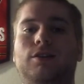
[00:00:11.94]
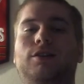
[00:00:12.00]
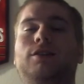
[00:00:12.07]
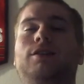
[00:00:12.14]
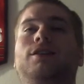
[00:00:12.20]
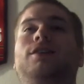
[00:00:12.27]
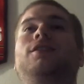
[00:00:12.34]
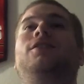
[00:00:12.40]

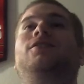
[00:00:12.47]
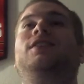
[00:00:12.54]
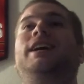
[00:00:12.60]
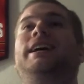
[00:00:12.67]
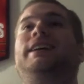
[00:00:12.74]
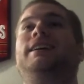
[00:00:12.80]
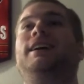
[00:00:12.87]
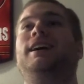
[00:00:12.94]
Oh
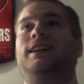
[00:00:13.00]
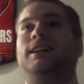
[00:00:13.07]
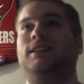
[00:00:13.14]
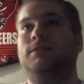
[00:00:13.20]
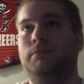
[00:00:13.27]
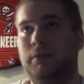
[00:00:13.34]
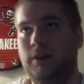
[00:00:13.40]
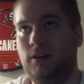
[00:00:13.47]
my God,
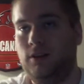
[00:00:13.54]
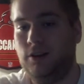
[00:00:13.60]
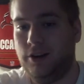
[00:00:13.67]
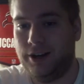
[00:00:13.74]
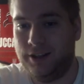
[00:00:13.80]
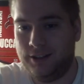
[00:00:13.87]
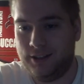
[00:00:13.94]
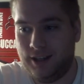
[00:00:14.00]
it's been a
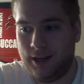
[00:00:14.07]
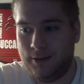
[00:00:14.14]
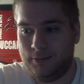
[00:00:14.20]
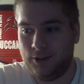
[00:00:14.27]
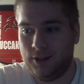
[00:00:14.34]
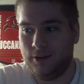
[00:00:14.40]
long time